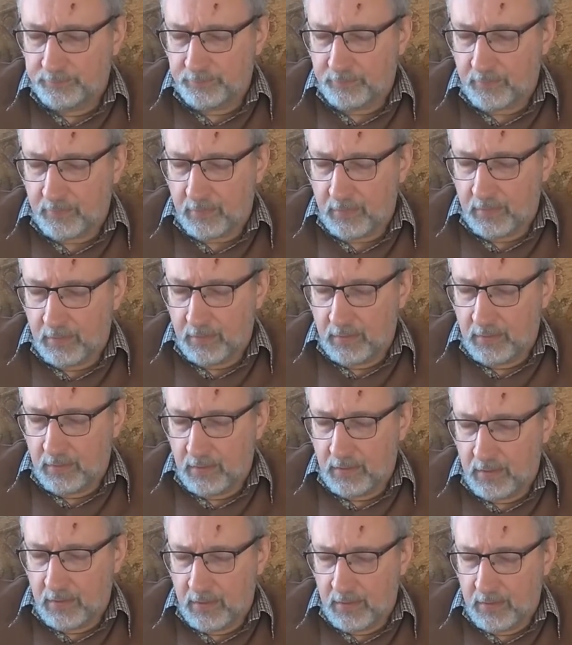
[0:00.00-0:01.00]

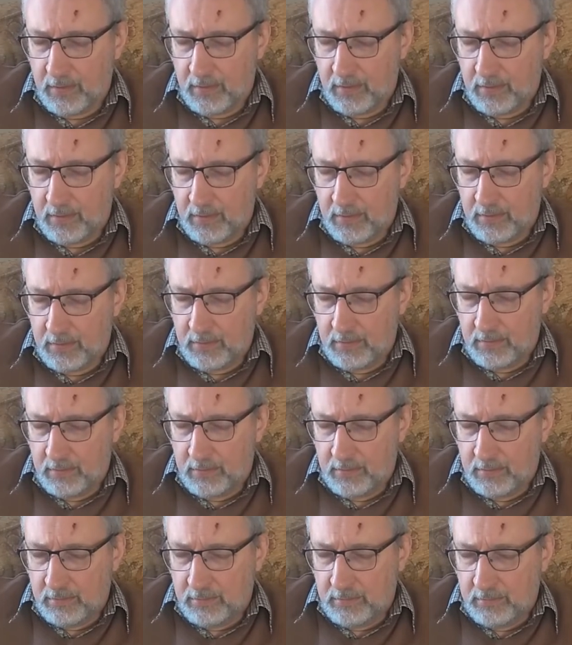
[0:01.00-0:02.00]

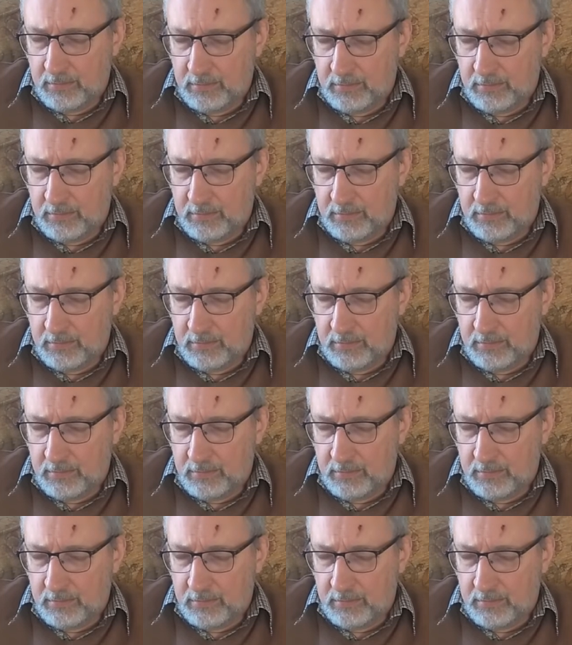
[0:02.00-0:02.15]
(silence)